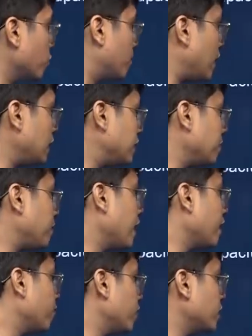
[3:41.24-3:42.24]

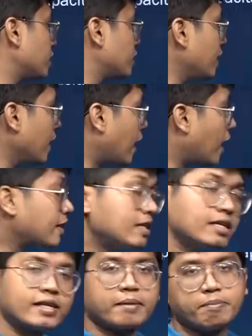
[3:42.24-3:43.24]
multiply with the
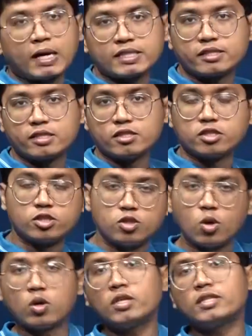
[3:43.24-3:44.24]
other capacitance,
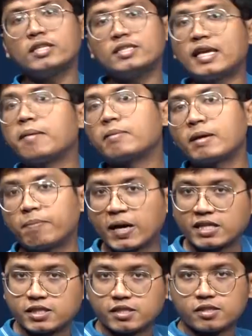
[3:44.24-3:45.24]
not the same
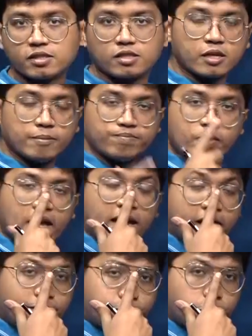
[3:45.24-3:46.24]
capacitance.
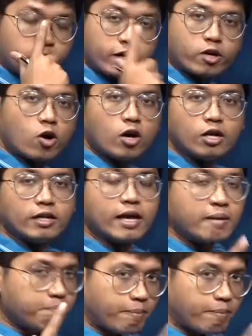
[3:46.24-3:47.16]
If you recall, in